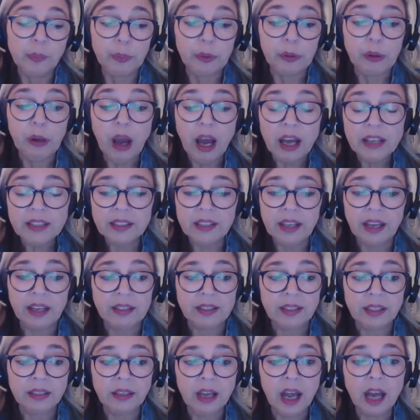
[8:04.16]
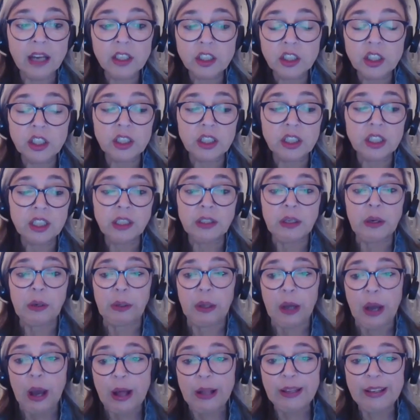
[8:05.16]
process and not just,
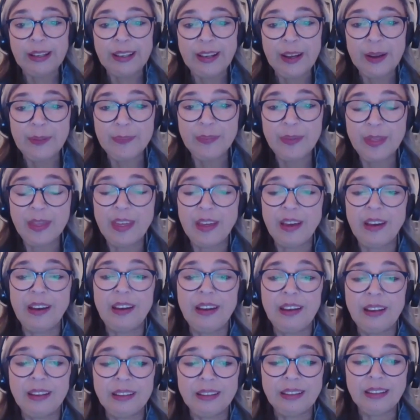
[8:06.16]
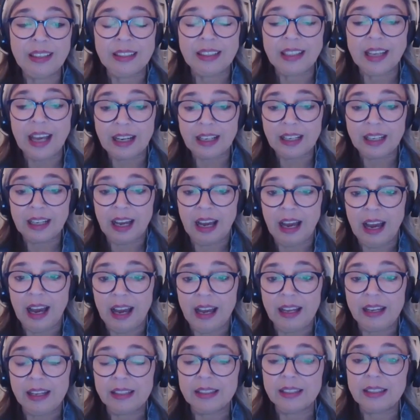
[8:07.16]
calling up the tech
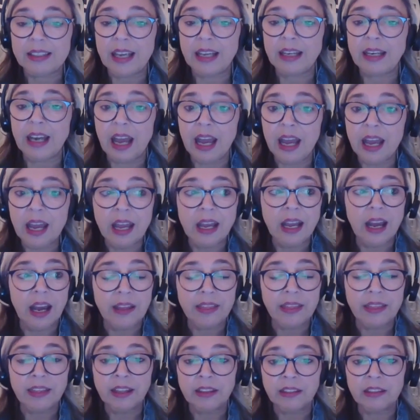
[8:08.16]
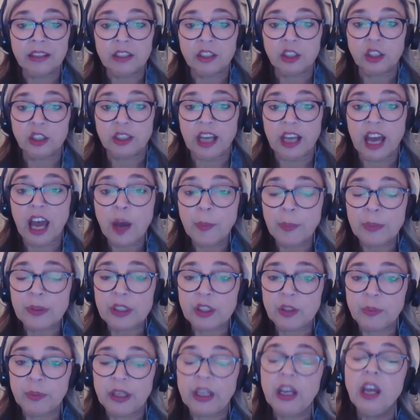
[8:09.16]
guy and saying, "Hey, I think this just happened
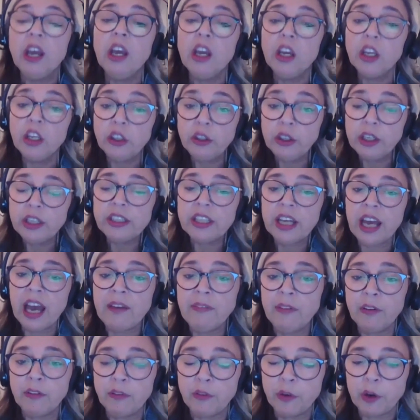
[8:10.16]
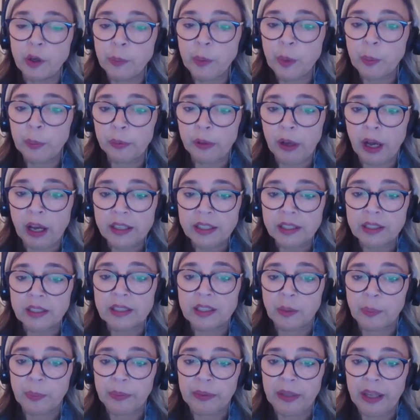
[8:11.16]
to me." You need to have a formal
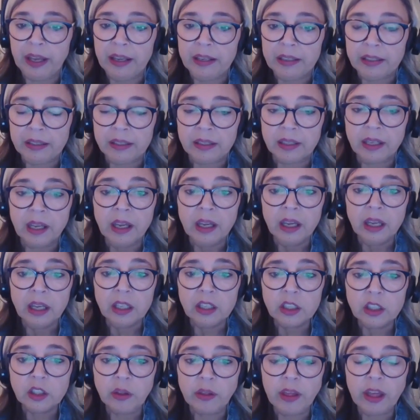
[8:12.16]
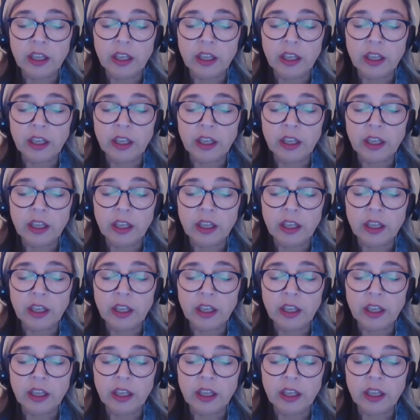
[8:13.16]
process in place so